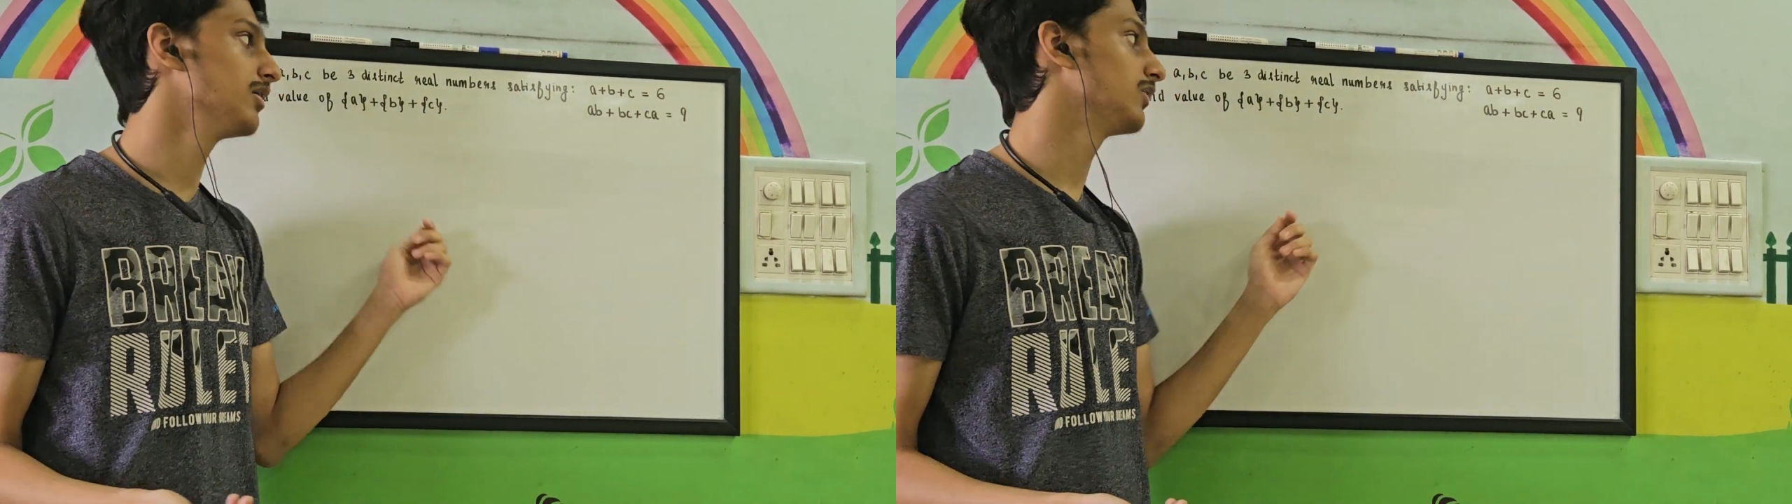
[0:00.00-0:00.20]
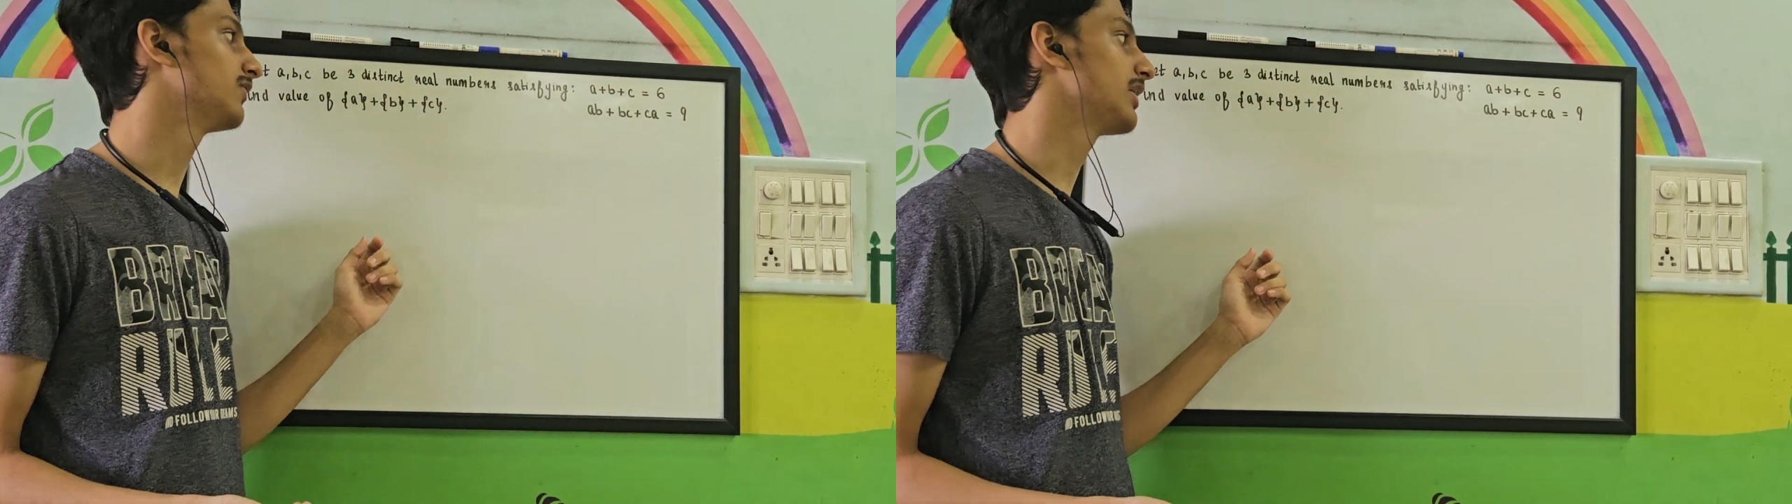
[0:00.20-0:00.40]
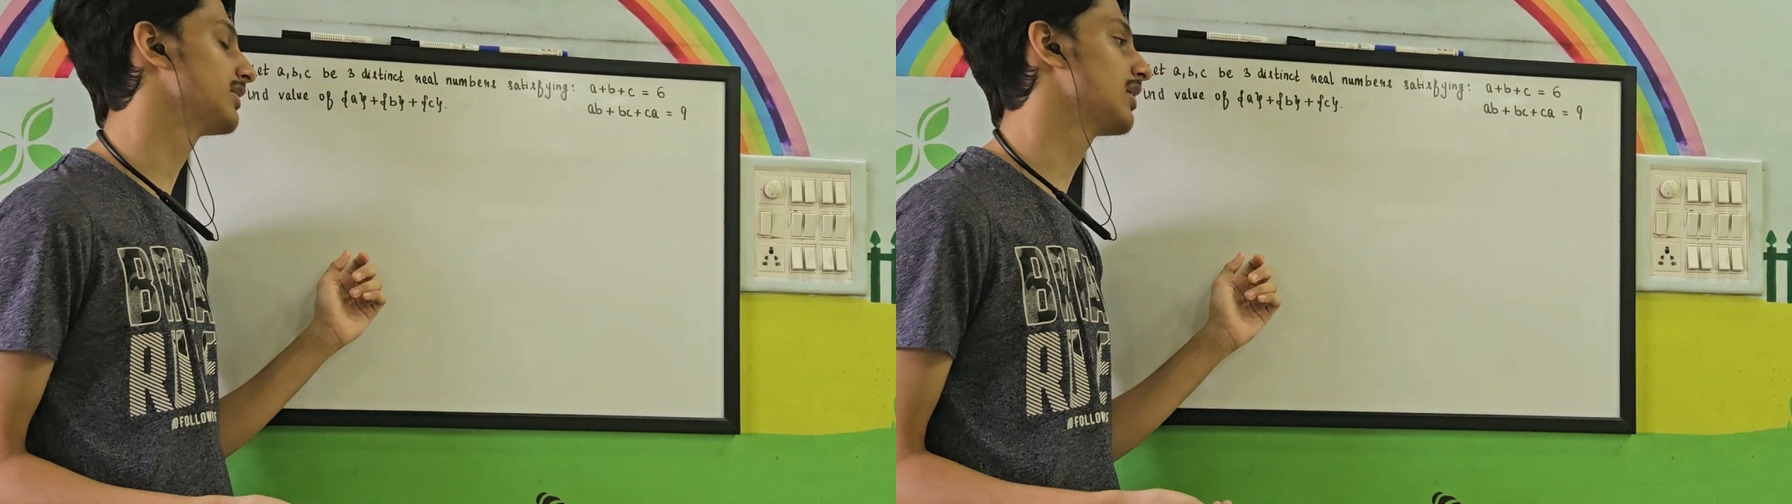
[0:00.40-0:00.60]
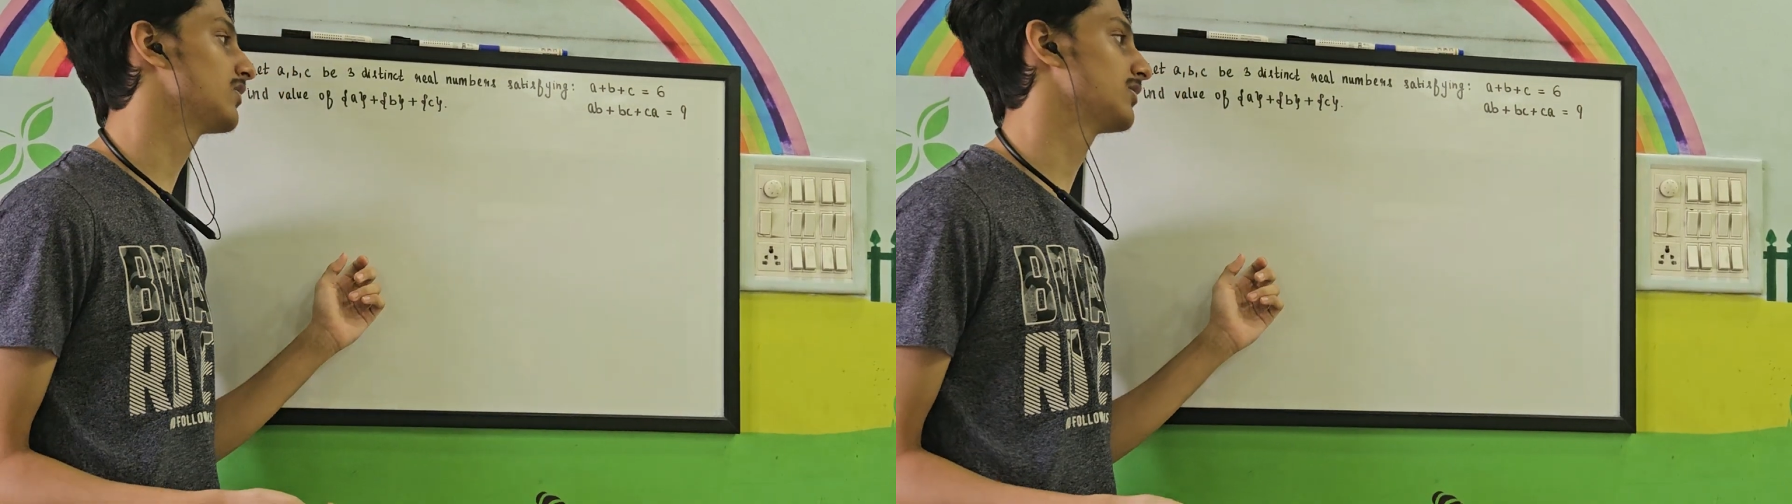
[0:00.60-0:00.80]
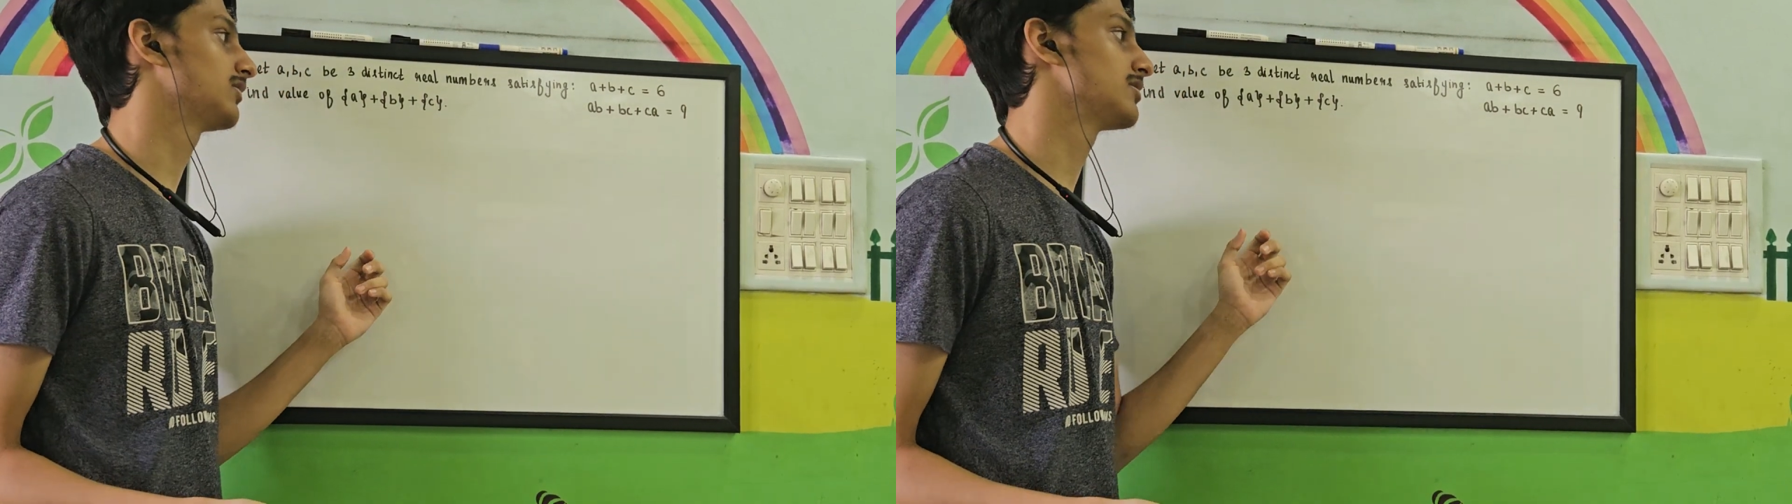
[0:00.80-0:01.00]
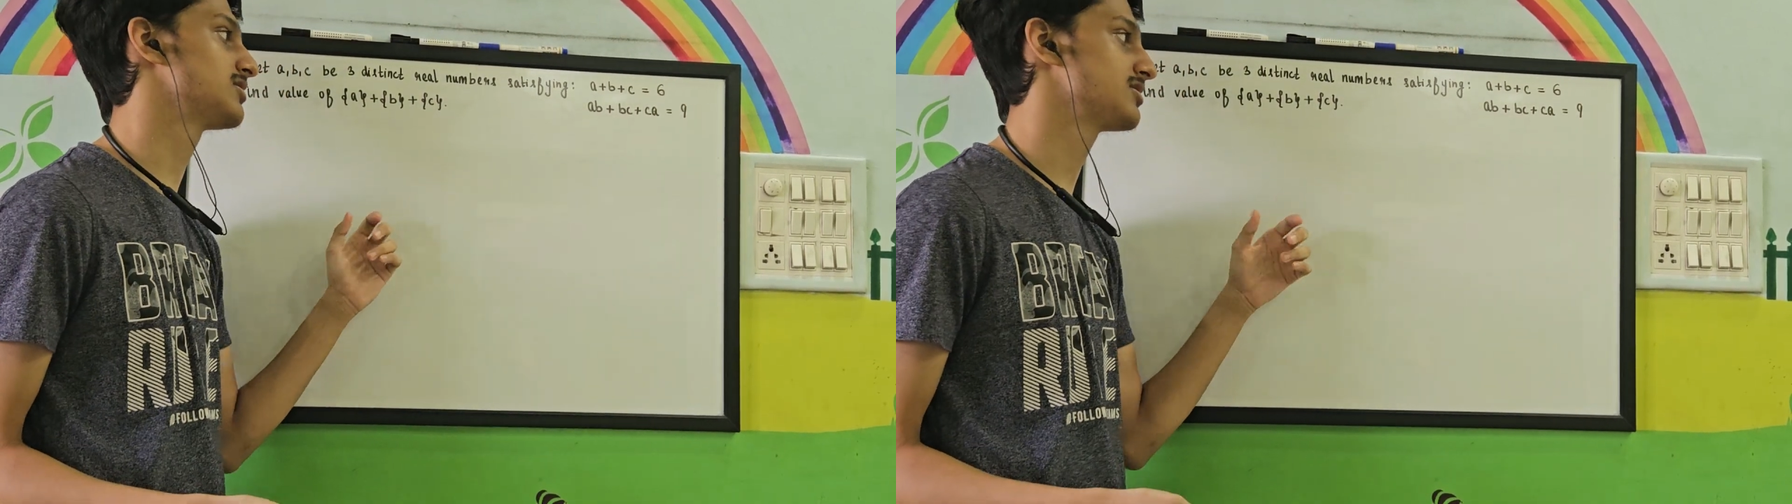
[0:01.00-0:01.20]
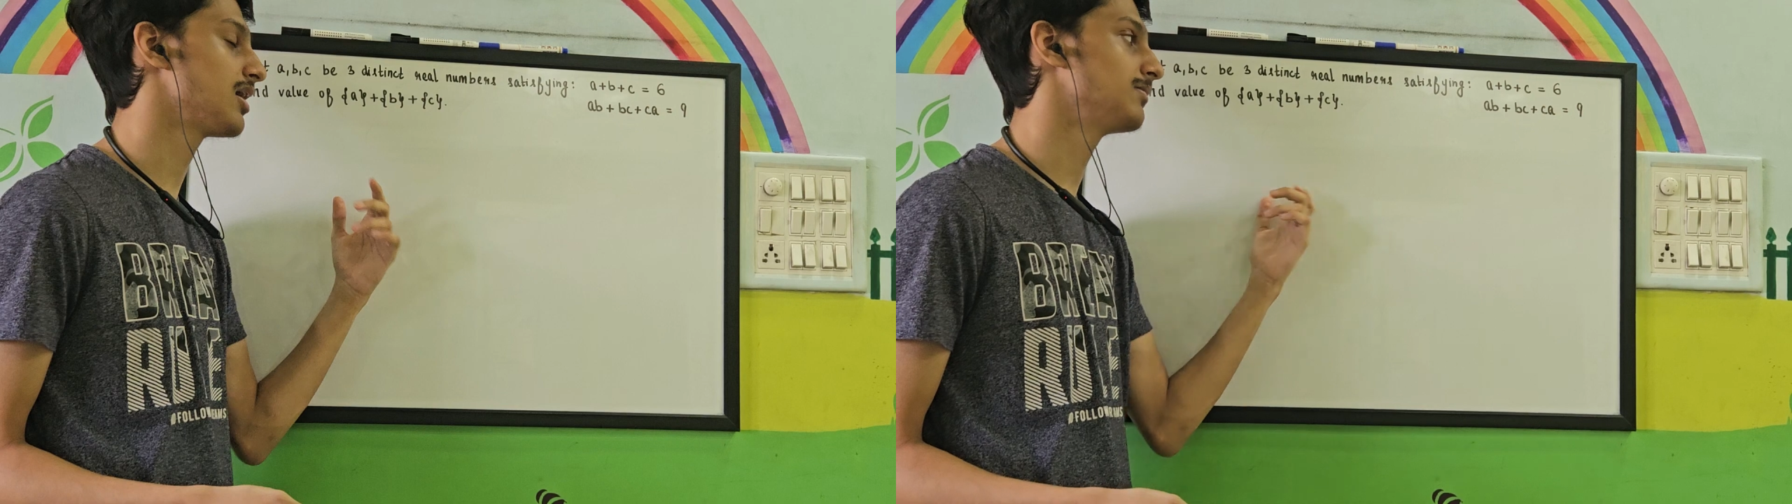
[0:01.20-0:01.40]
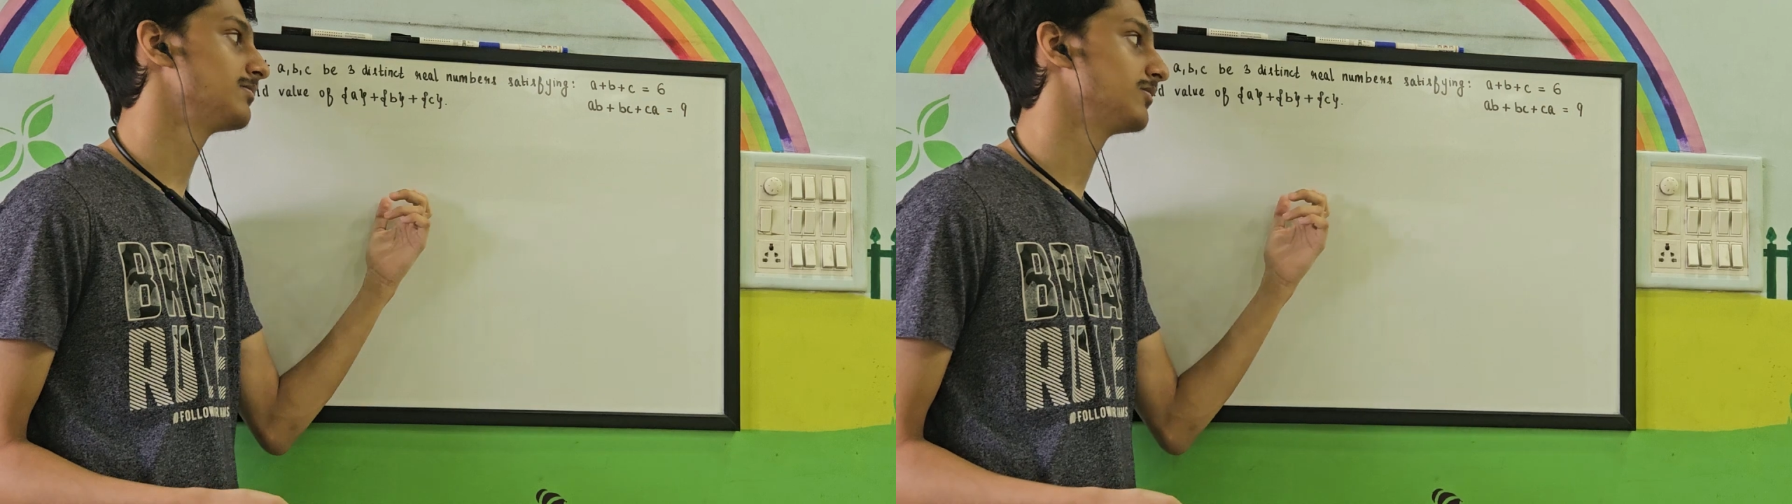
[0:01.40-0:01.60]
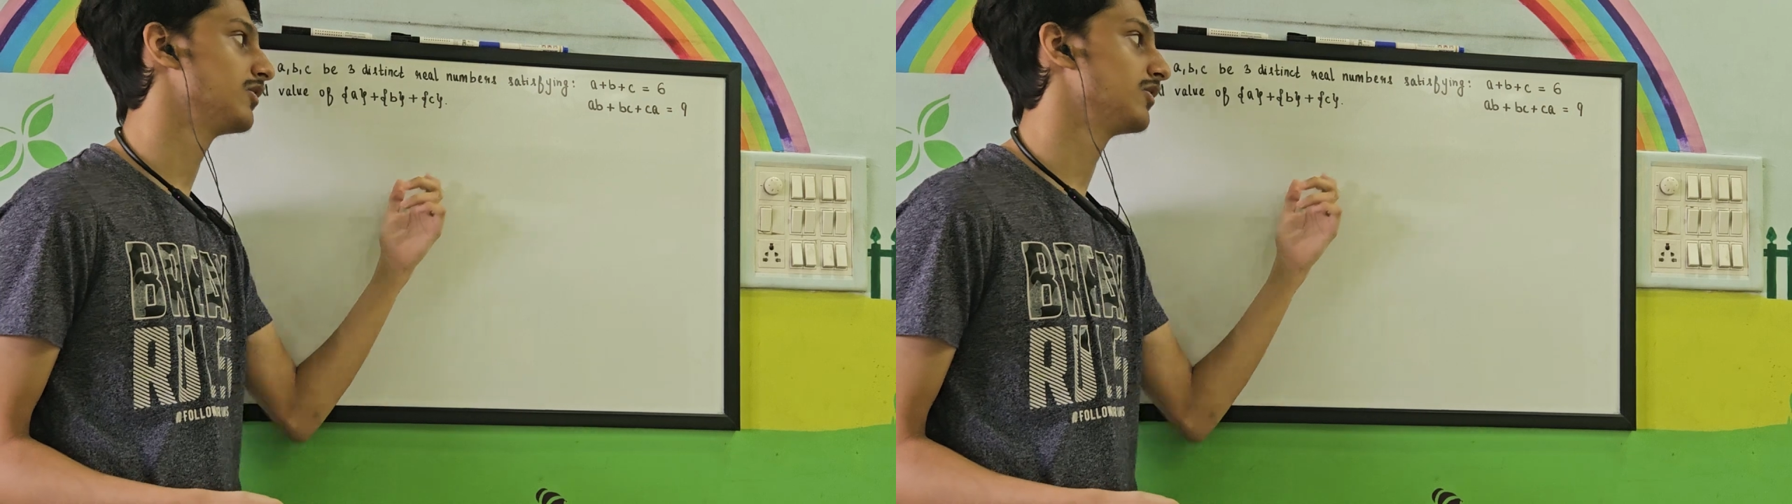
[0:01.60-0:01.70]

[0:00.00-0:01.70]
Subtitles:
to find out the sum